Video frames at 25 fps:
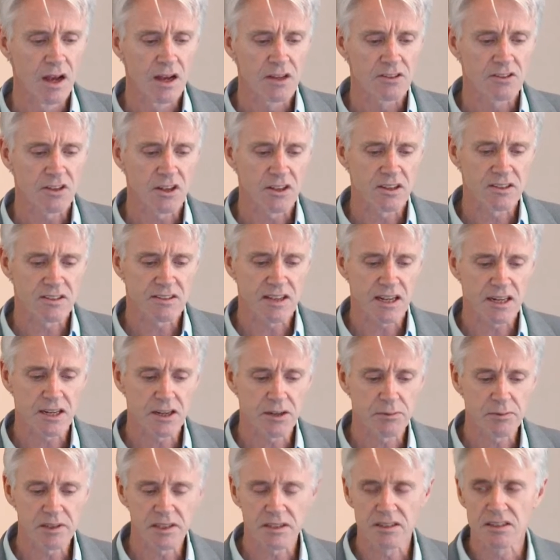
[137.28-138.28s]
So the study
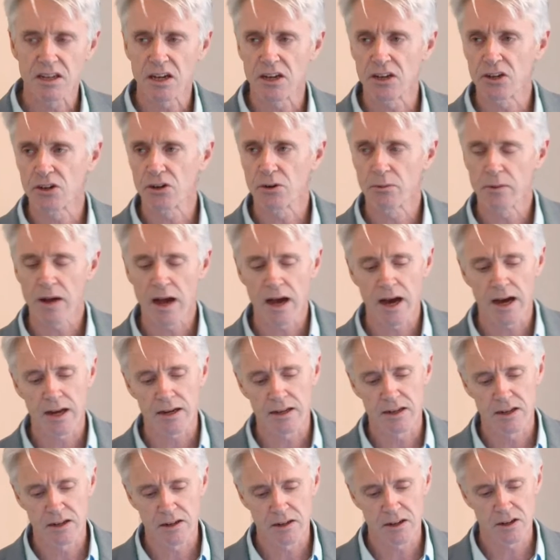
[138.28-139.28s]
I'm going to tell you
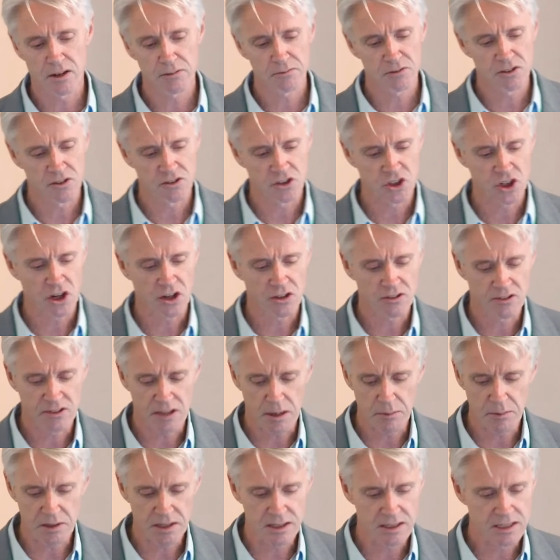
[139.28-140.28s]
about, and I'll just show
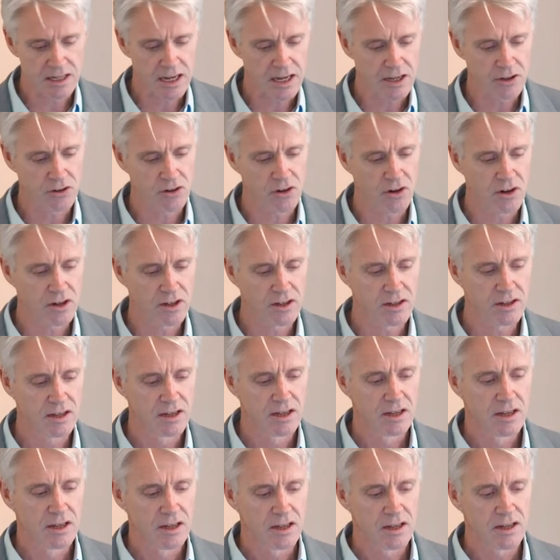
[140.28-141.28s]
some of the data on it,
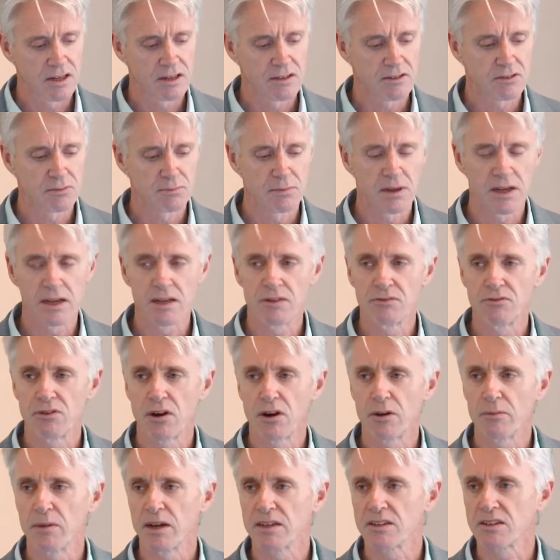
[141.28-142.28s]
has been
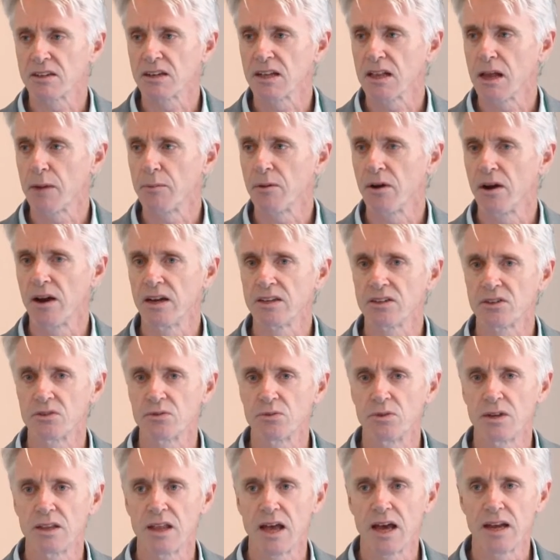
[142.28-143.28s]
very much a
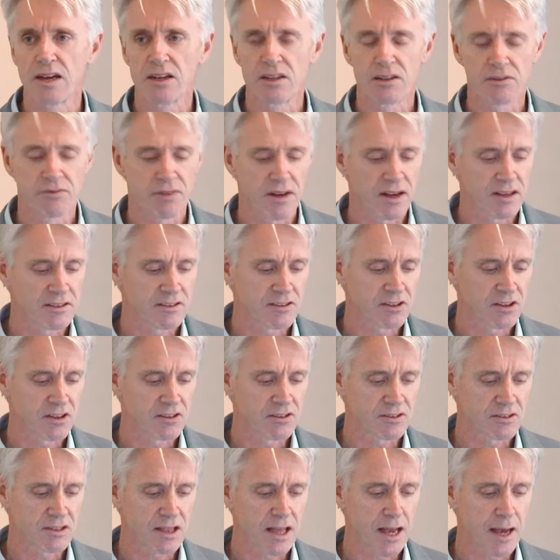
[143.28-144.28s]
collaboration with Anna
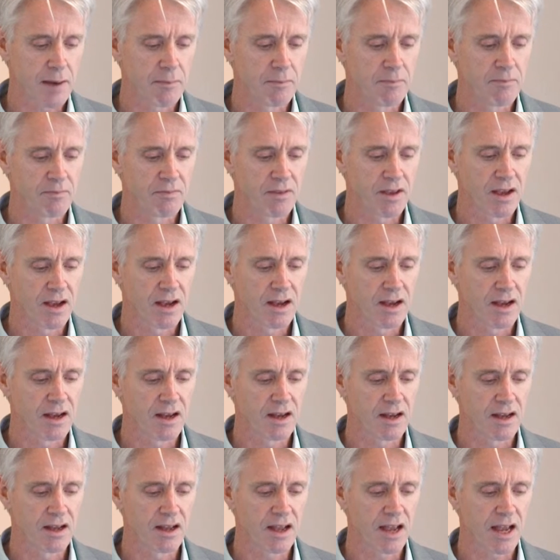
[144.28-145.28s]
DiPasio's lab.
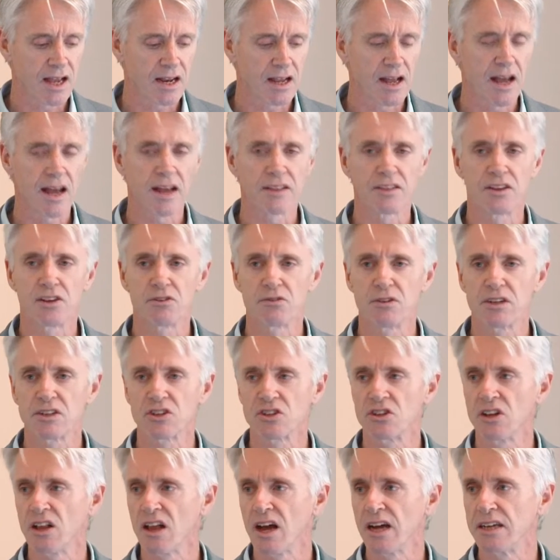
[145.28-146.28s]
And I had the
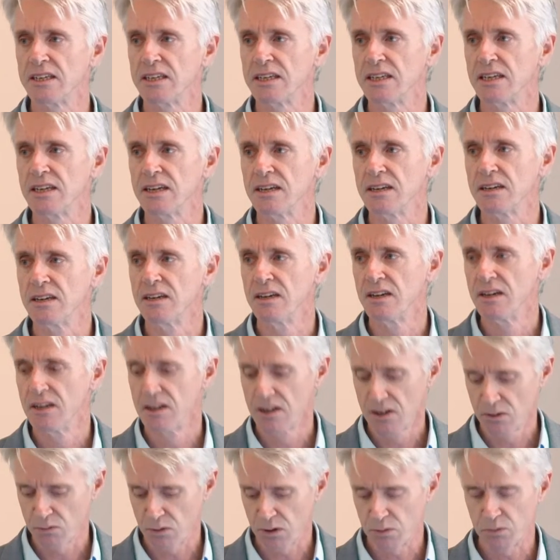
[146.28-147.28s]
original idea
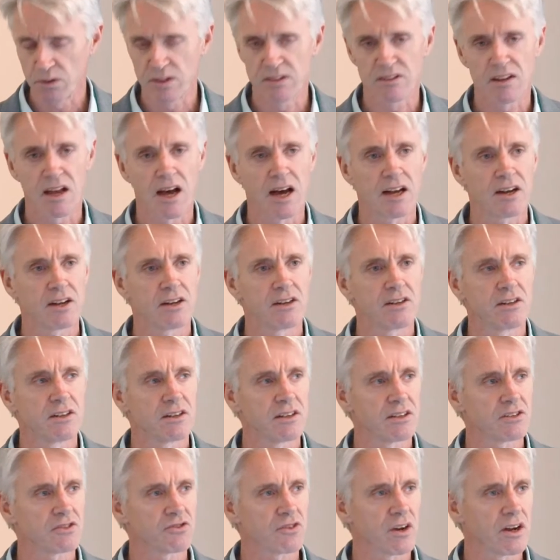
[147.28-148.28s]
when we started
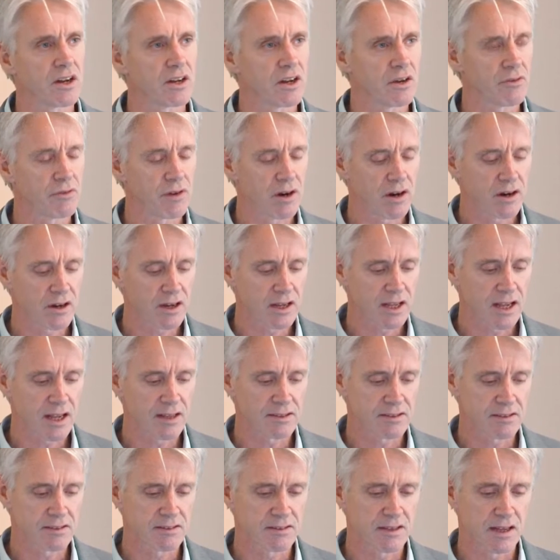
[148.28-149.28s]
the Australian Ovarian
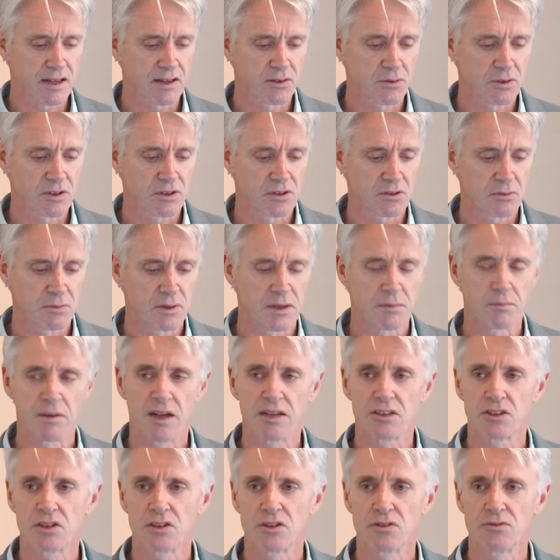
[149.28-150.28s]
Cancer Study, which has been
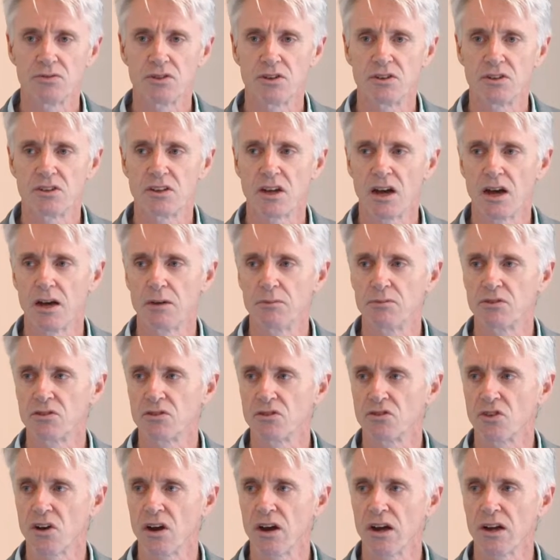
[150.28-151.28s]
mentioned a few times,
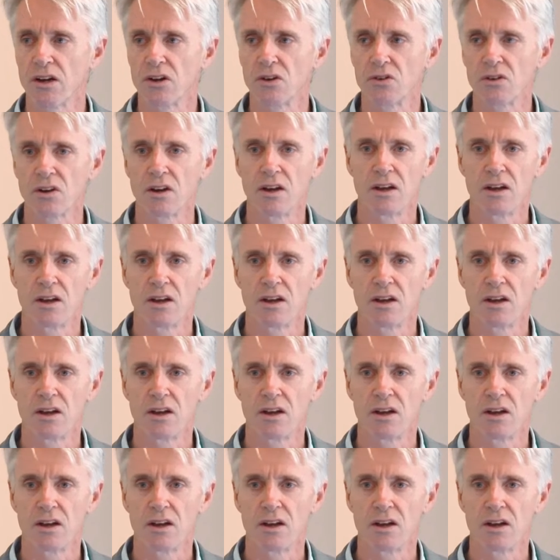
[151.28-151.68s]
to